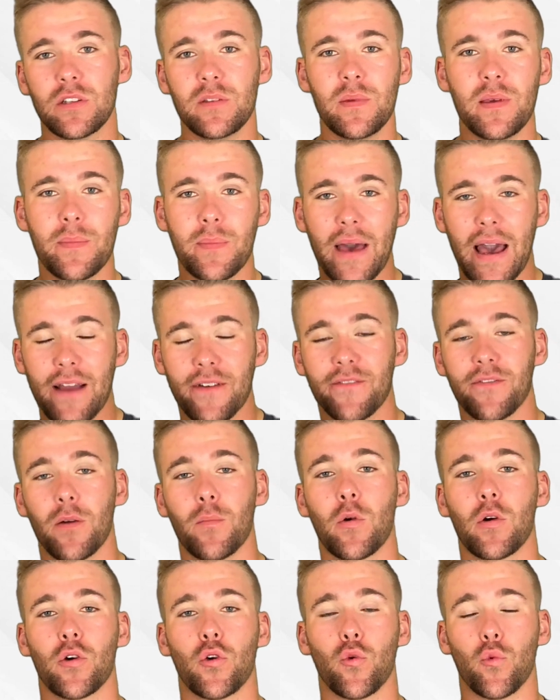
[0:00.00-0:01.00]
me back from
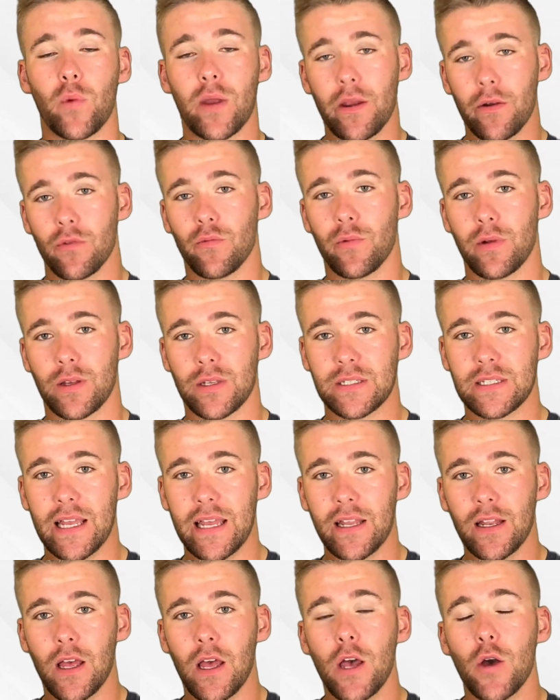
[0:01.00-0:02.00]
a career in real
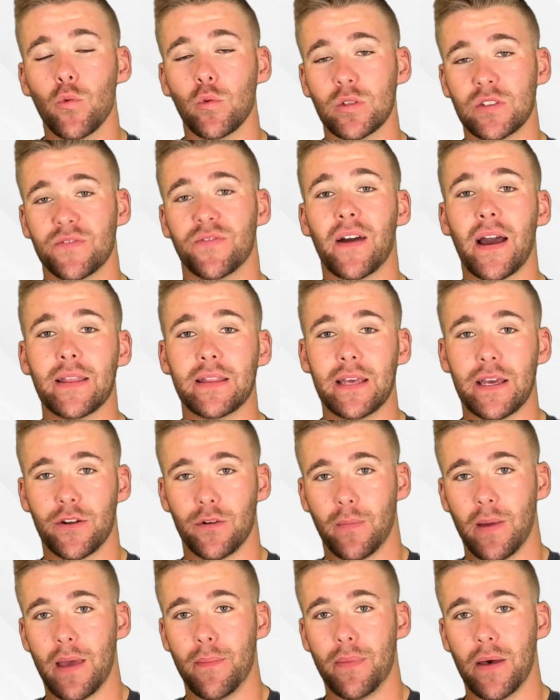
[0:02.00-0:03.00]
estate was finally under
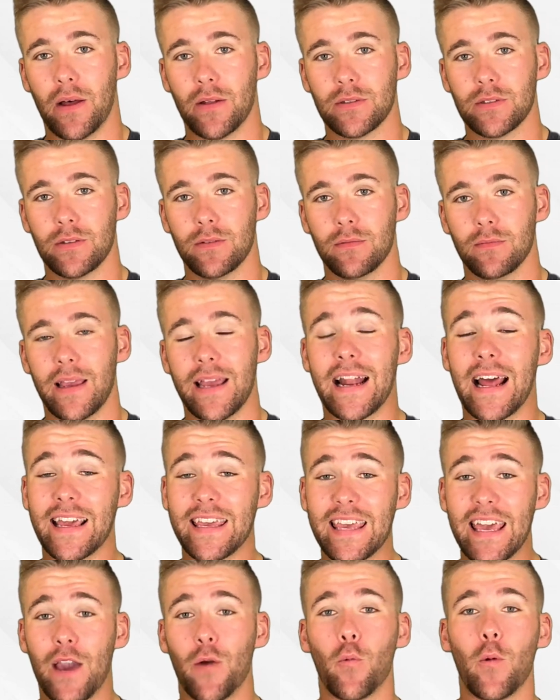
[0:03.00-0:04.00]
my belt. And I
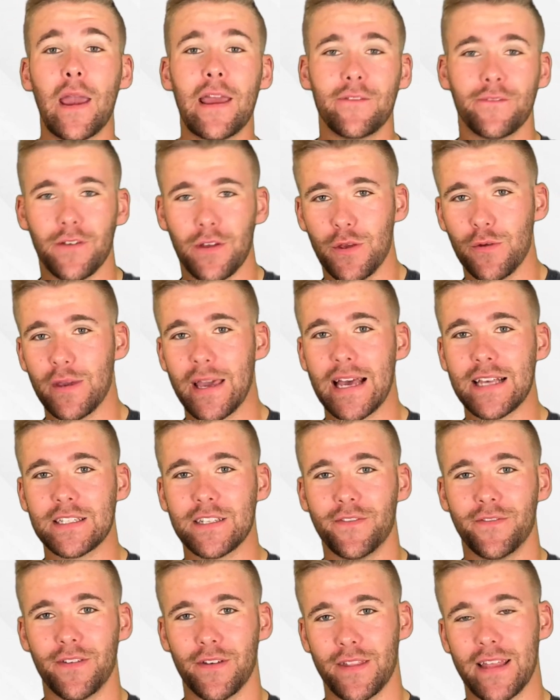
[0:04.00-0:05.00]
can't wait for you guys to
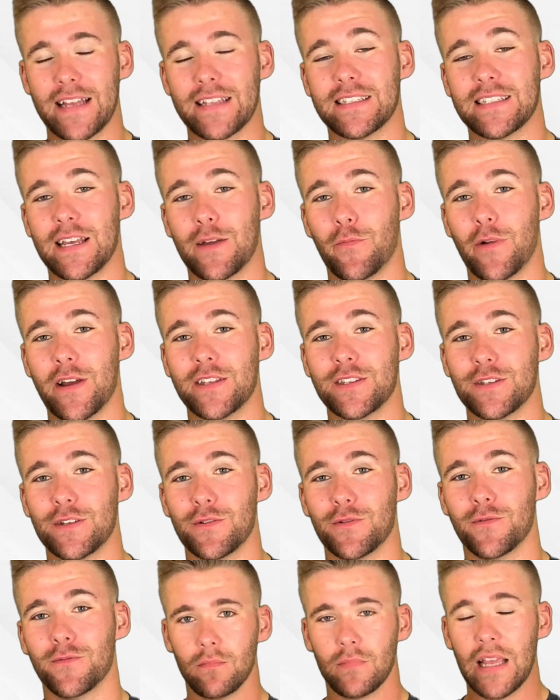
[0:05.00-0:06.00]
feel that same way too.
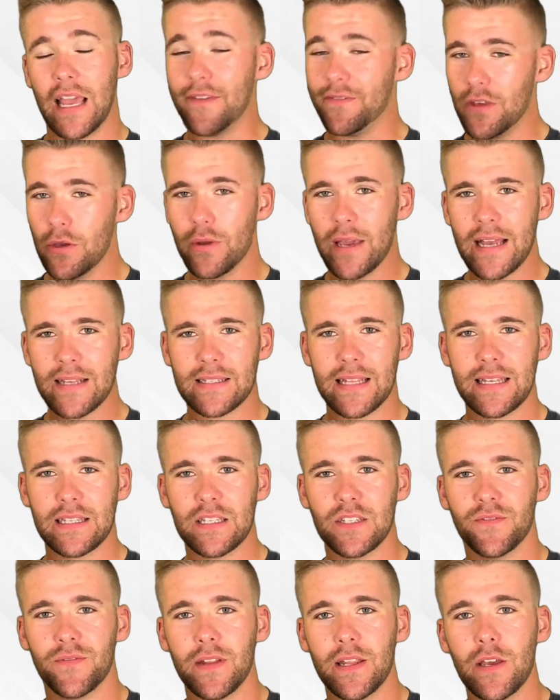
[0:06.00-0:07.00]
If you guys like
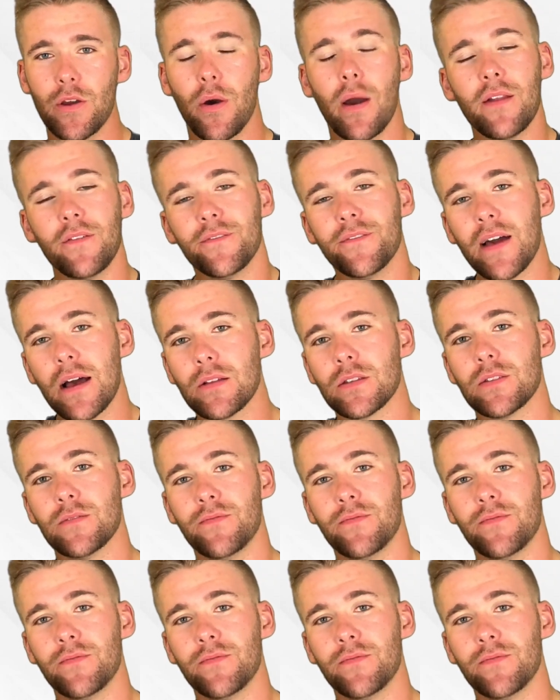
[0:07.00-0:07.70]
this video and found some